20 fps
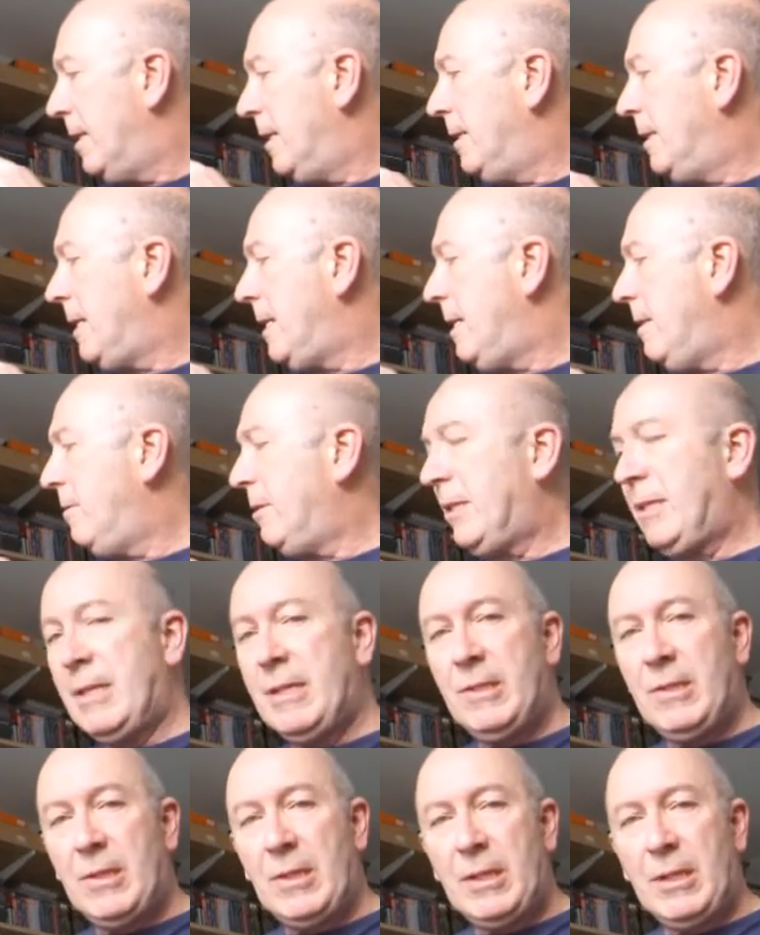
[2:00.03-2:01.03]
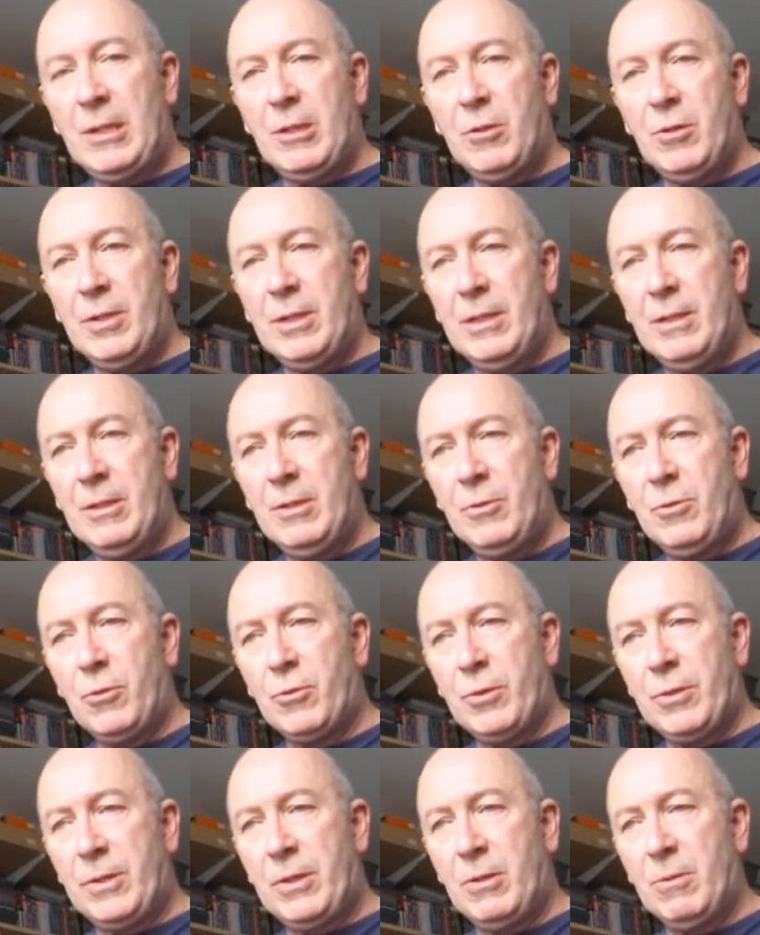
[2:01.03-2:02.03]
and here it is secured in the
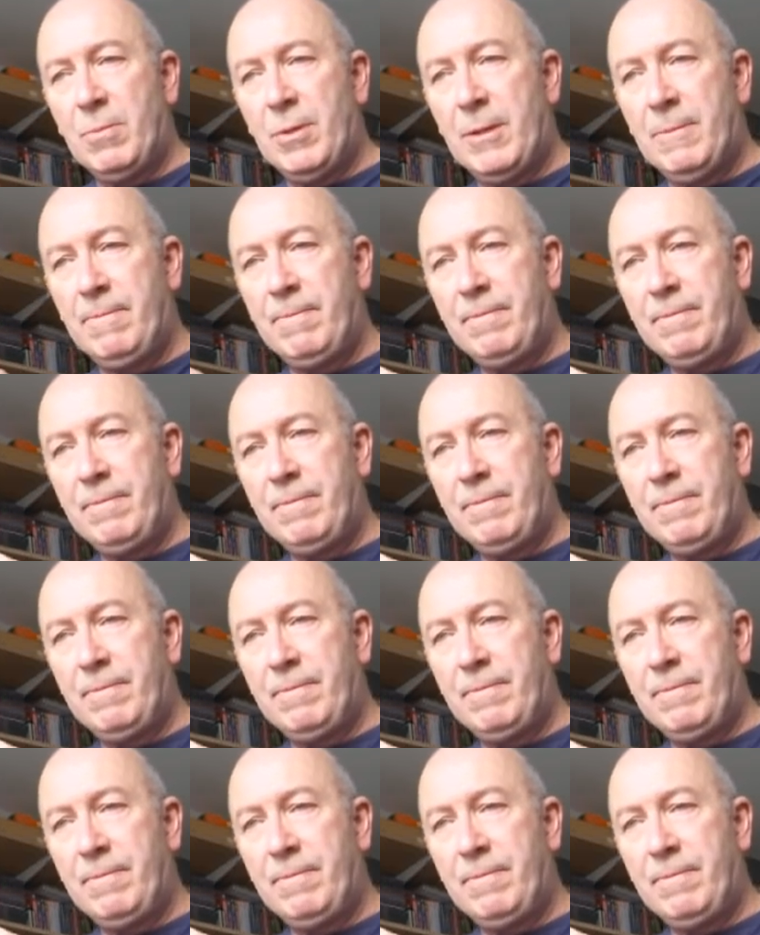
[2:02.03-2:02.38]
draw tube.